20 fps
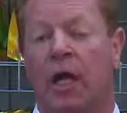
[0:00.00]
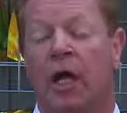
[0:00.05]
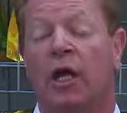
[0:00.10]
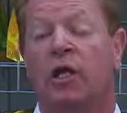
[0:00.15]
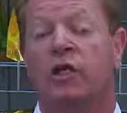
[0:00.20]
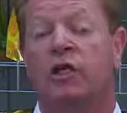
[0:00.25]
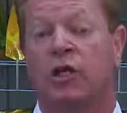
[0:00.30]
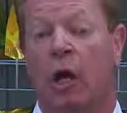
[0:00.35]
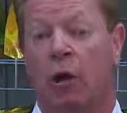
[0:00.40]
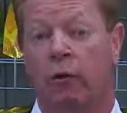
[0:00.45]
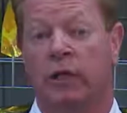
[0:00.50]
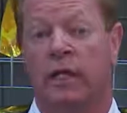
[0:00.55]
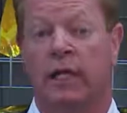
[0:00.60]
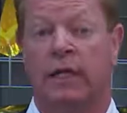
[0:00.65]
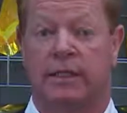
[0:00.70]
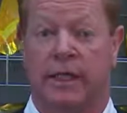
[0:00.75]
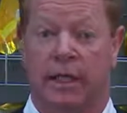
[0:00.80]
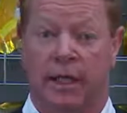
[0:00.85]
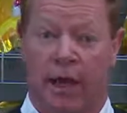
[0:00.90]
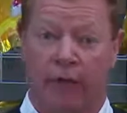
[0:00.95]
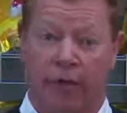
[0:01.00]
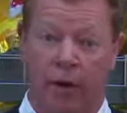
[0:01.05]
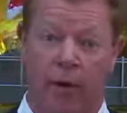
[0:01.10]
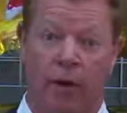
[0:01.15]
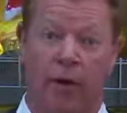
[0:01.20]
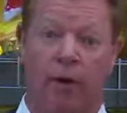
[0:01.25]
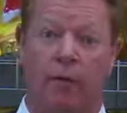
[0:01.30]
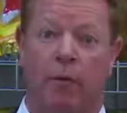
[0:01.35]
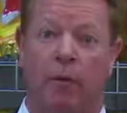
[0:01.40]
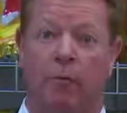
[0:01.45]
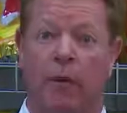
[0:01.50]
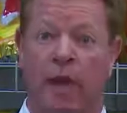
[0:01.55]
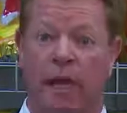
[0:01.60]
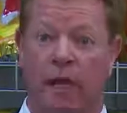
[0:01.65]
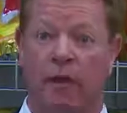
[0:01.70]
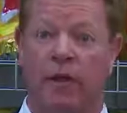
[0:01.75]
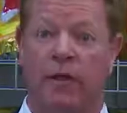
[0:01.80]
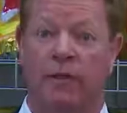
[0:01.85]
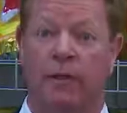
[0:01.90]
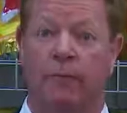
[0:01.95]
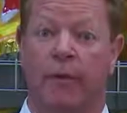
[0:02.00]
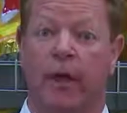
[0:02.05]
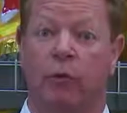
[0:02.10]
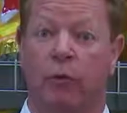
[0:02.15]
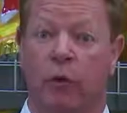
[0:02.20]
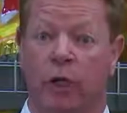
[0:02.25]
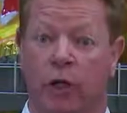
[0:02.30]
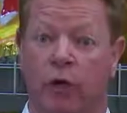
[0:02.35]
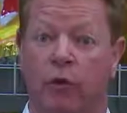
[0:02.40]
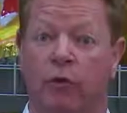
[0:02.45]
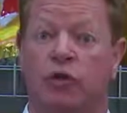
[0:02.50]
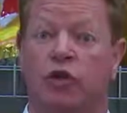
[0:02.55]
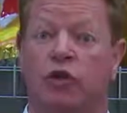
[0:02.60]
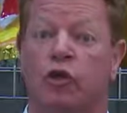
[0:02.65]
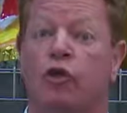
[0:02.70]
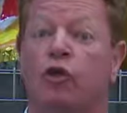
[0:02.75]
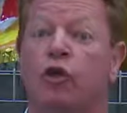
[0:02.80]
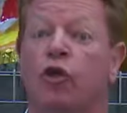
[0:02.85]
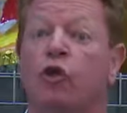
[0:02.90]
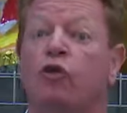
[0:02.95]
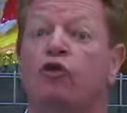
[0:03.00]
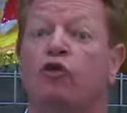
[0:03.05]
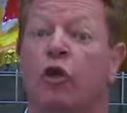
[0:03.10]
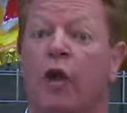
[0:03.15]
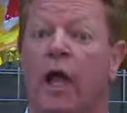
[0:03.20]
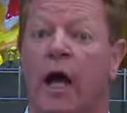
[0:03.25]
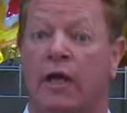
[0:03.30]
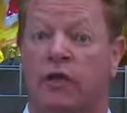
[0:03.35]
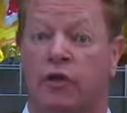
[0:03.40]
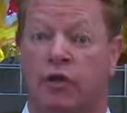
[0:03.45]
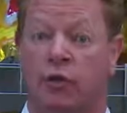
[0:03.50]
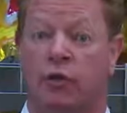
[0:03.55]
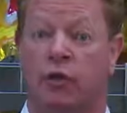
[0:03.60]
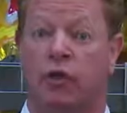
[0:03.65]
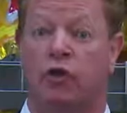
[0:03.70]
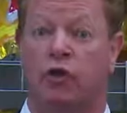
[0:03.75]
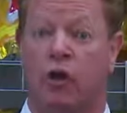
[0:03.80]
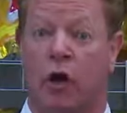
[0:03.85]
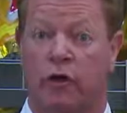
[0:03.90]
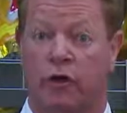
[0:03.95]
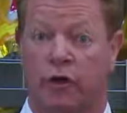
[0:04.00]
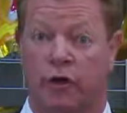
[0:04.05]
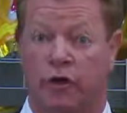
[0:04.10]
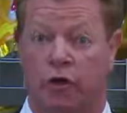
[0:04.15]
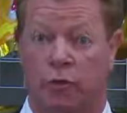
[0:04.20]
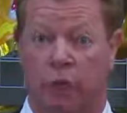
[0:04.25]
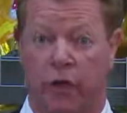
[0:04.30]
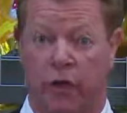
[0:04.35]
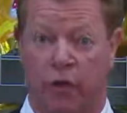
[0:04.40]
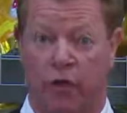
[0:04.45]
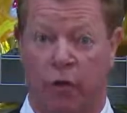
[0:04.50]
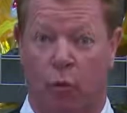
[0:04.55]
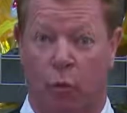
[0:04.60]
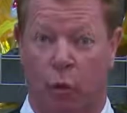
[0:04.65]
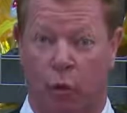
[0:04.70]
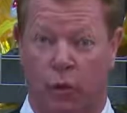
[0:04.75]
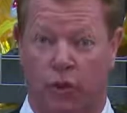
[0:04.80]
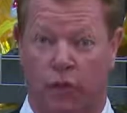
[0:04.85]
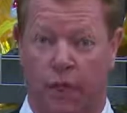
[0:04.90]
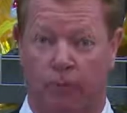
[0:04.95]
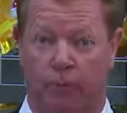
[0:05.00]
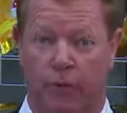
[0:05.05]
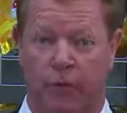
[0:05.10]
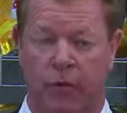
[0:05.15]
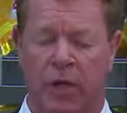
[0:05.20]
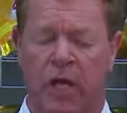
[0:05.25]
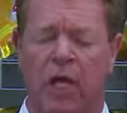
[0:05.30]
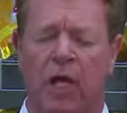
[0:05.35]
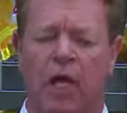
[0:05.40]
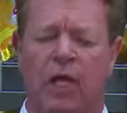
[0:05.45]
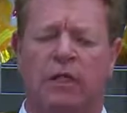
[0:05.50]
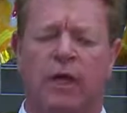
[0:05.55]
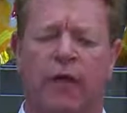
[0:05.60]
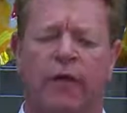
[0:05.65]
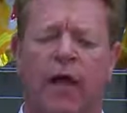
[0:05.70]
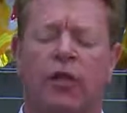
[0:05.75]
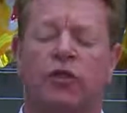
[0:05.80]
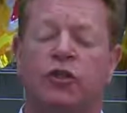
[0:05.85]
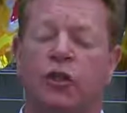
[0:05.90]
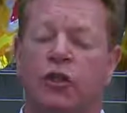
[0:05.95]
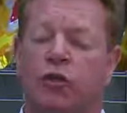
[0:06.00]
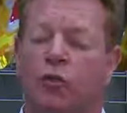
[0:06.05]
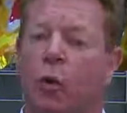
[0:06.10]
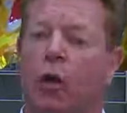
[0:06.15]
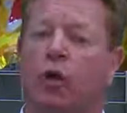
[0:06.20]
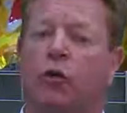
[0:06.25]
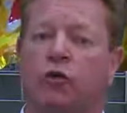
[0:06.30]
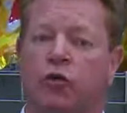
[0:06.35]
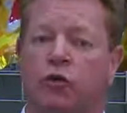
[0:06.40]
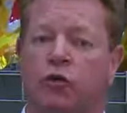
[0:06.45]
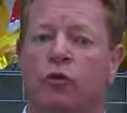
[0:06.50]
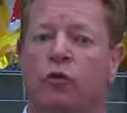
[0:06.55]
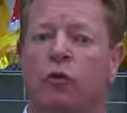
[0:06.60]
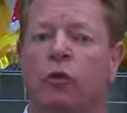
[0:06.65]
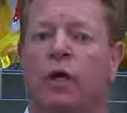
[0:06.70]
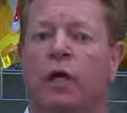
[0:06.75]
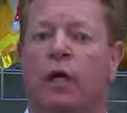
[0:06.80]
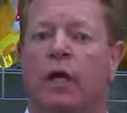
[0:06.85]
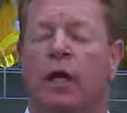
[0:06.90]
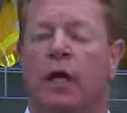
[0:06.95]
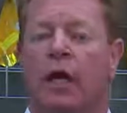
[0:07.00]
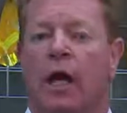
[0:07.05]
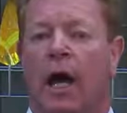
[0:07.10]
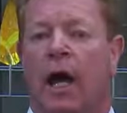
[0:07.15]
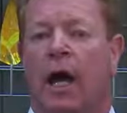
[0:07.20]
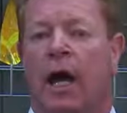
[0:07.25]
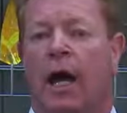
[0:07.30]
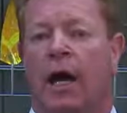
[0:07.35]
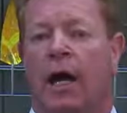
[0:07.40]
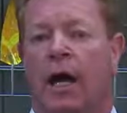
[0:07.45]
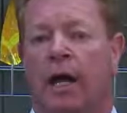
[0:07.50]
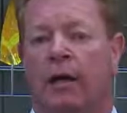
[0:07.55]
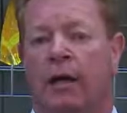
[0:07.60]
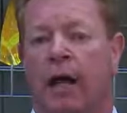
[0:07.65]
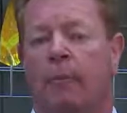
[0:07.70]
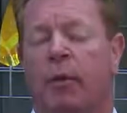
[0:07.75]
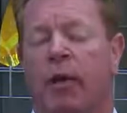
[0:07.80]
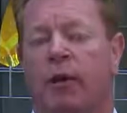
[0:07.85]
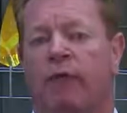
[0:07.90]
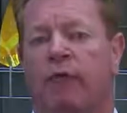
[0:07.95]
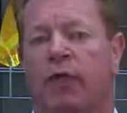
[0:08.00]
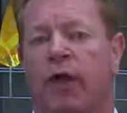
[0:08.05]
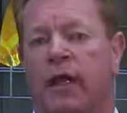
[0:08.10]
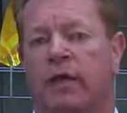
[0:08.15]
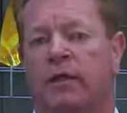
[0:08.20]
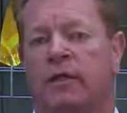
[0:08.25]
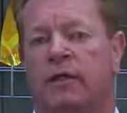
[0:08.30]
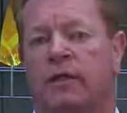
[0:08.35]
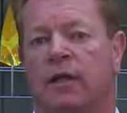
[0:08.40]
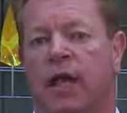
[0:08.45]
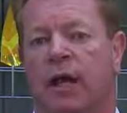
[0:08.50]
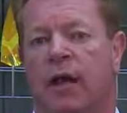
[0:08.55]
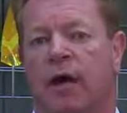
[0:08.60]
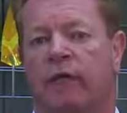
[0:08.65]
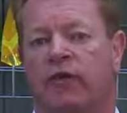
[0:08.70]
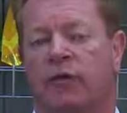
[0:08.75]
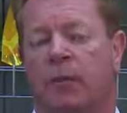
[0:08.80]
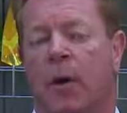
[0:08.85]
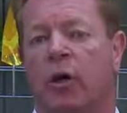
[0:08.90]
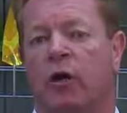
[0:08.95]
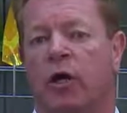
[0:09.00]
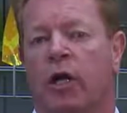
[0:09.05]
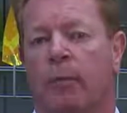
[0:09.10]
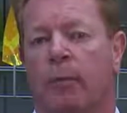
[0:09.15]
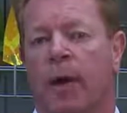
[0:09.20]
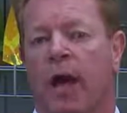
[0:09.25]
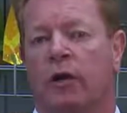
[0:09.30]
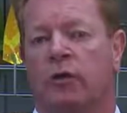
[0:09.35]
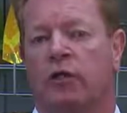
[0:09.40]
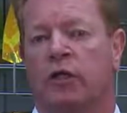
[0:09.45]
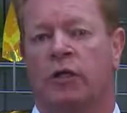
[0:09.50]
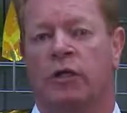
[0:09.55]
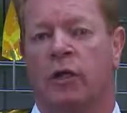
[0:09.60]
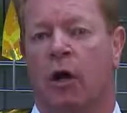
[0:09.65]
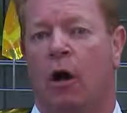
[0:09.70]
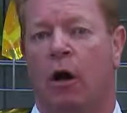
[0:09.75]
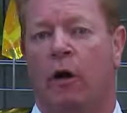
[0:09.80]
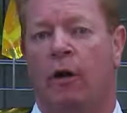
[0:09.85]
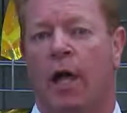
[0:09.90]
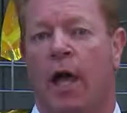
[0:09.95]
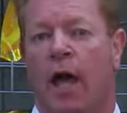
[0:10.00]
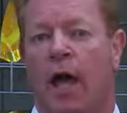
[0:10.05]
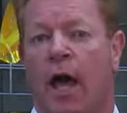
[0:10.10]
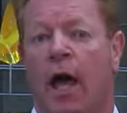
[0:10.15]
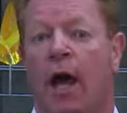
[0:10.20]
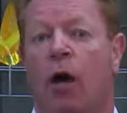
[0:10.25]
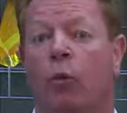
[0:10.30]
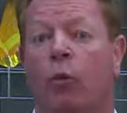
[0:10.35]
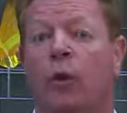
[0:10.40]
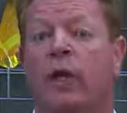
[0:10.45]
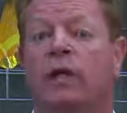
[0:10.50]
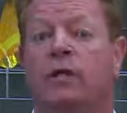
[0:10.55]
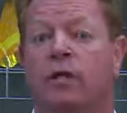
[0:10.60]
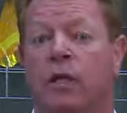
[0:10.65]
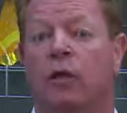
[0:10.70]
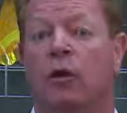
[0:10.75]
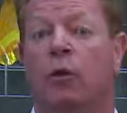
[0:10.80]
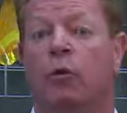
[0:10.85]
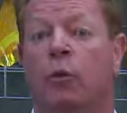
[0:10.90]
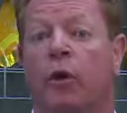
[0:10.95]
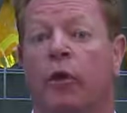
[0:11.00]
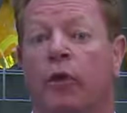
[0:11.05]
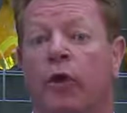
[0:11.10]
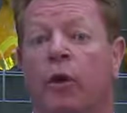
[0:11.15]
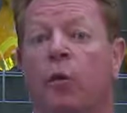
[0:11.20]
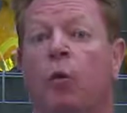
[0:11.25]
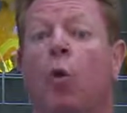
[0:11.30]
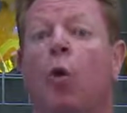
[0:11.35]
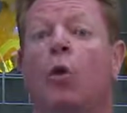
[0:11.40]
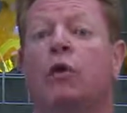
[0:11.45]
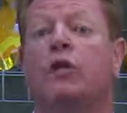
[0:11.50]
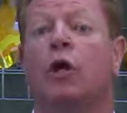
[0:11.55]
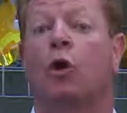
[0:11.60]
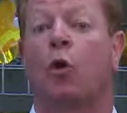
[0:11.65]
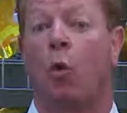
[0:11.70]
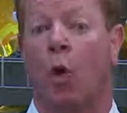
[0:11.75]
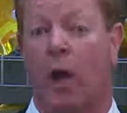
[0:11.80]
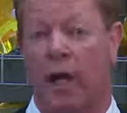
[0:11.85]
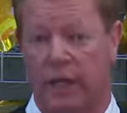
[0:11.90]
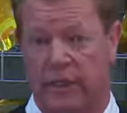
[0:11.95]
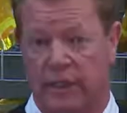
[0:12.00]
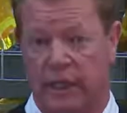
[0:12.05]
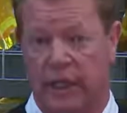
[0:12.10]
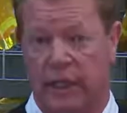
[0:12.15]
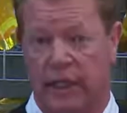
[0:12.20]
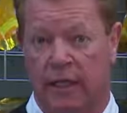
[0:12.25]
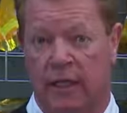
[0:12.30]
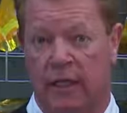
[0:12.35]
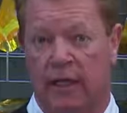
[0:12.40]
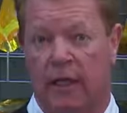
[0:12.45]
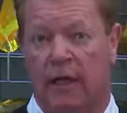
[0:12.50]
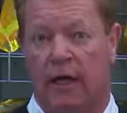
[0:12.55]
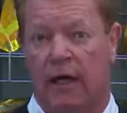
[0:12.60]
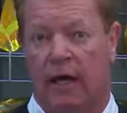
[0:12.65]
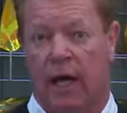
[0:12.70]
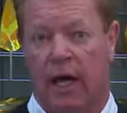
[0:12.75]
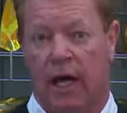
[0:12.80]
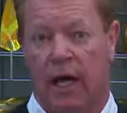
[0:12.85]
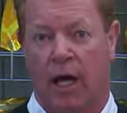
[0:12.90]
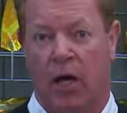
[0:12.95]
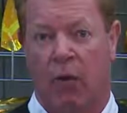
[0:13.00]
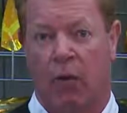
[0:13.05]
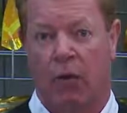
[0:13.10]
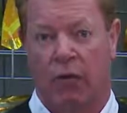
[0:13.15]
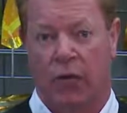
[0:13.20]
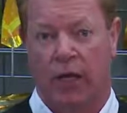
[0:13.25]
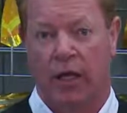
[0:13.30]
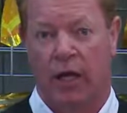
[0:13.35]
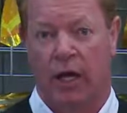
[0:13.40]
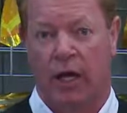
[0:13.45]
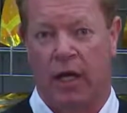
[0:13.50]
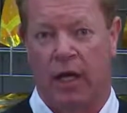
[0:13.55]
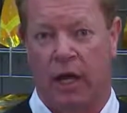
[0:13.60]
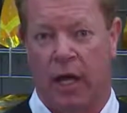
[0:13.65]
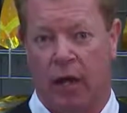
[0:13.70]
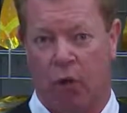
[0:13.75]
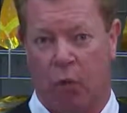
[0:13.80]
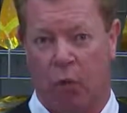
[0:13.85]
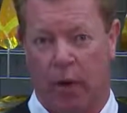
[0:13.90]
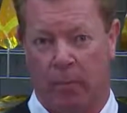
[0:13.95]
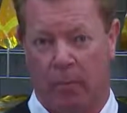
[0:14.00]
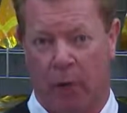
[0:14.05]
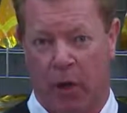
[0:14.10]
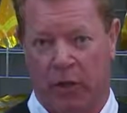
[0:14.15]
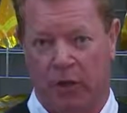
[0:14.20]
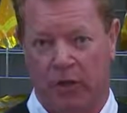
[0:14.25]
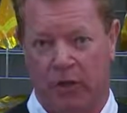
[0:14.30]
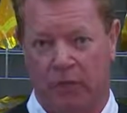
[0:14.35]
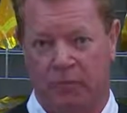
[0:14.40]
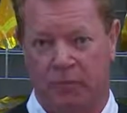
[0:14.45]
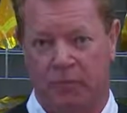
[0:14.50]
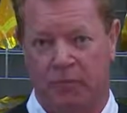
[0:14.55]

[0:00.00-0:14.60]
Salt is another mechanism that we use to neutralize certain toxins within the water. So that's just one or two, a couple of things that I've spoken about just on how we deal with the water quality within a koi pond.